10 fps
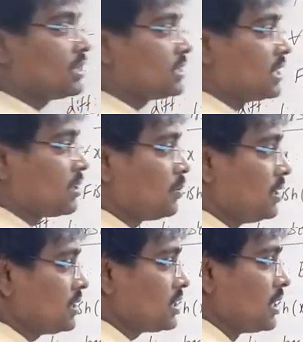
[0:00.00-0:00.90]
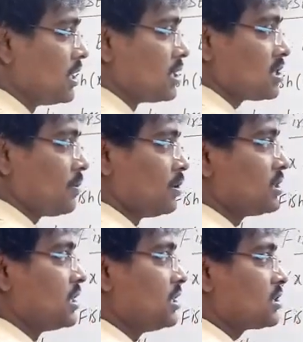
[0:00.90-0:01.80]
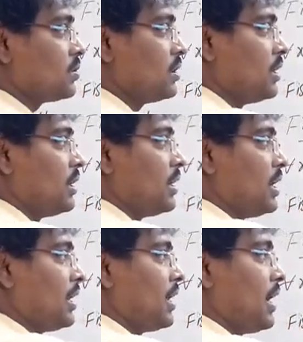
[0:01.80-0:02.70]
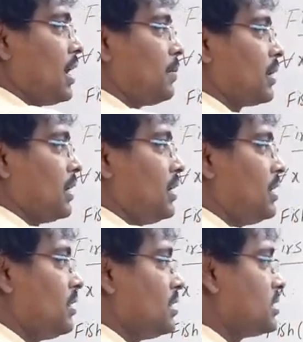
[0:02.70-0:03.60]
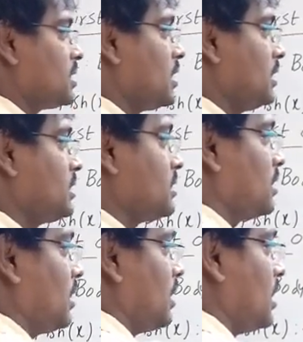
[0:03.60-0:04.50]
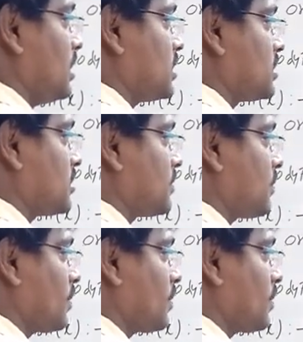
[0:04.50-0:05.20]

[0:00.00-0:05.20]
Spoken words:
That means, suppose see this one, here I am writing this as gives.